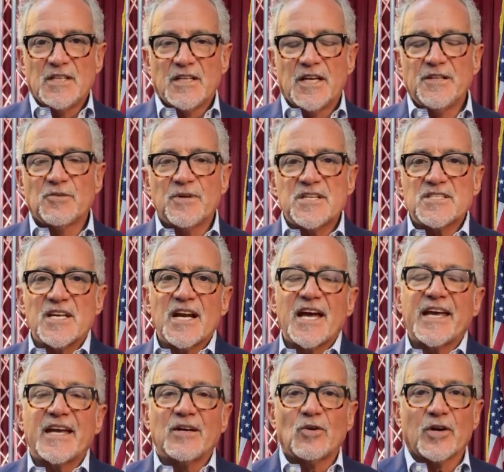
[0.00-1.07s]
And the reason I
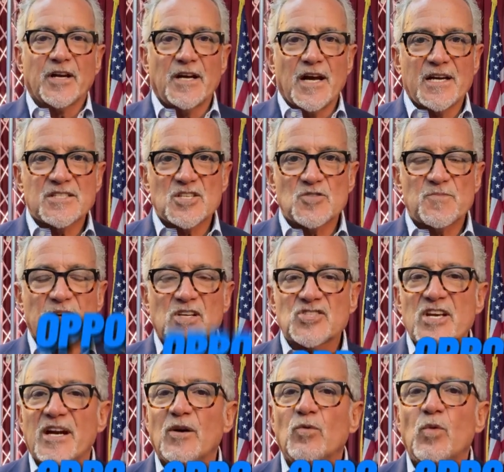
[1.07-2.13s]
get organized is because
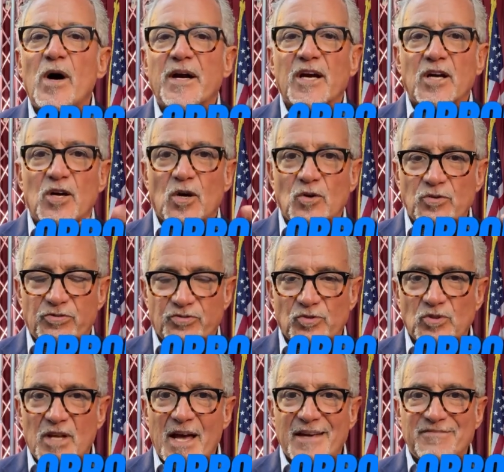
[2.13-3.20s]
I don't want to go through
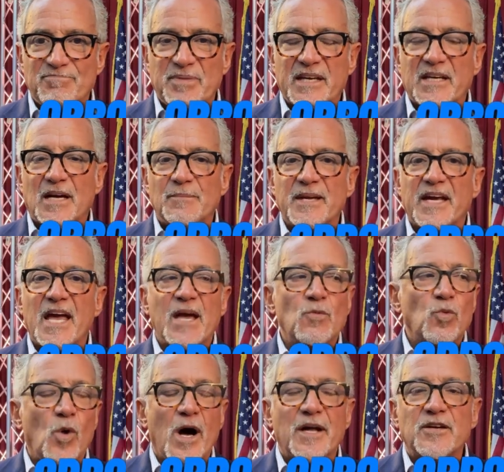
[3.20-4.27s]
life becoming a
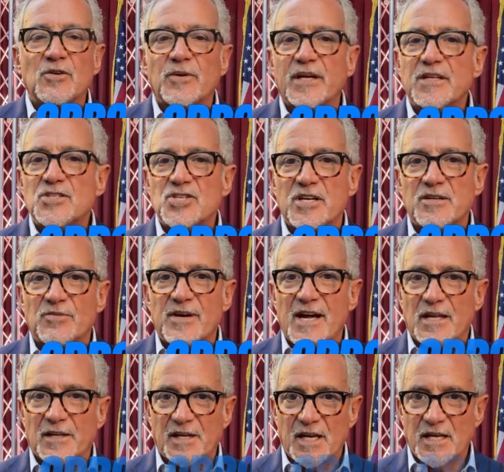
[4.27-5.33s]
wandering
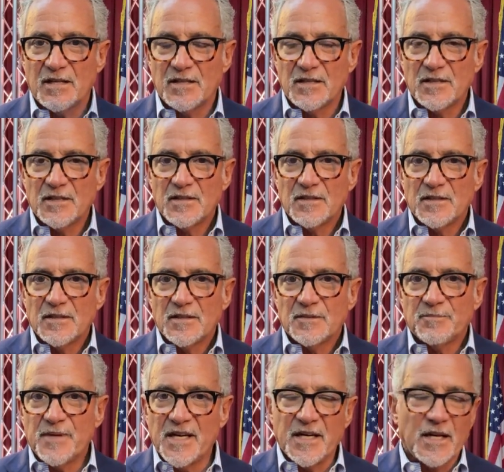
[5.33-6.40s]
generality,
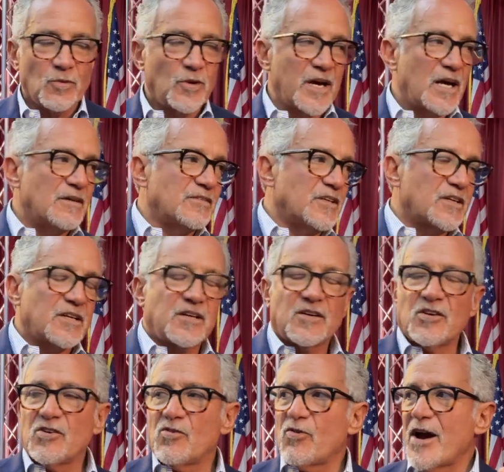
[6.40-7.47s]
meaning whatever
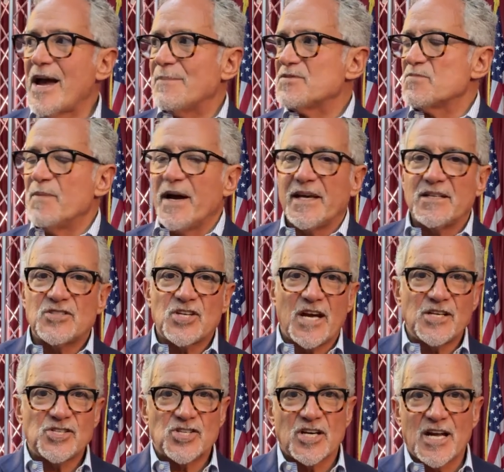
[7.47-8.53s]
grabs my
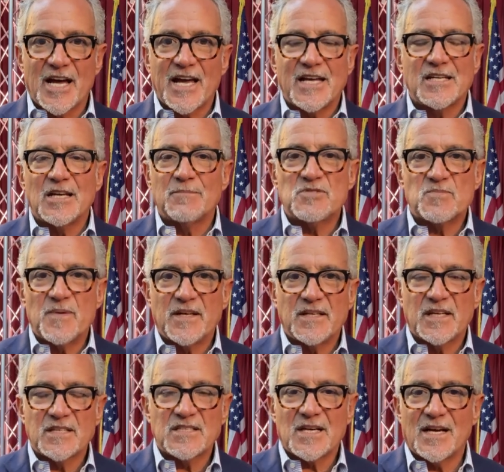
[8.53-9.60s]
attention, I end up
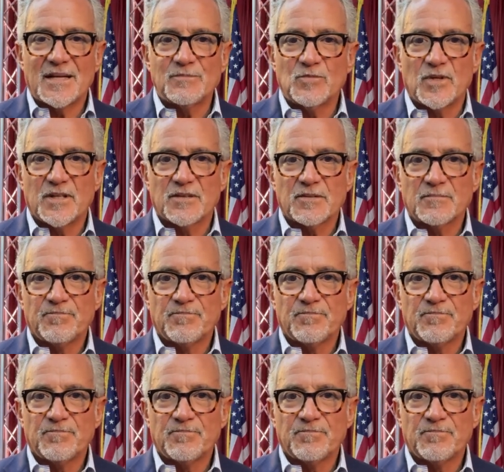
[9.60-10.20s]
spending time with.